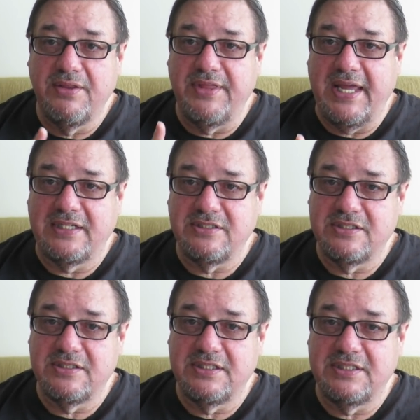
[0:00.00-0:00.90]

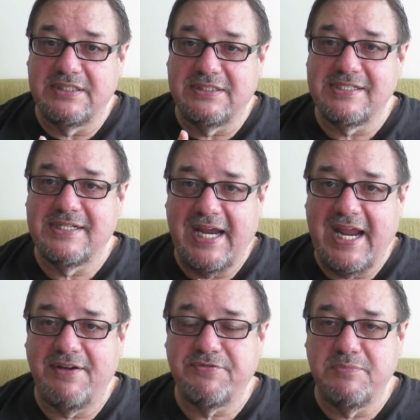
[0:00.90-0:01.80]
that it doesn't
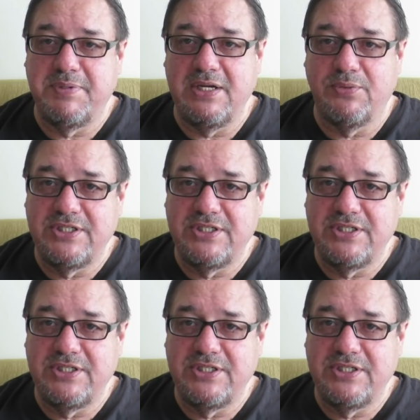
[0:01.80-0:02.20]
have to be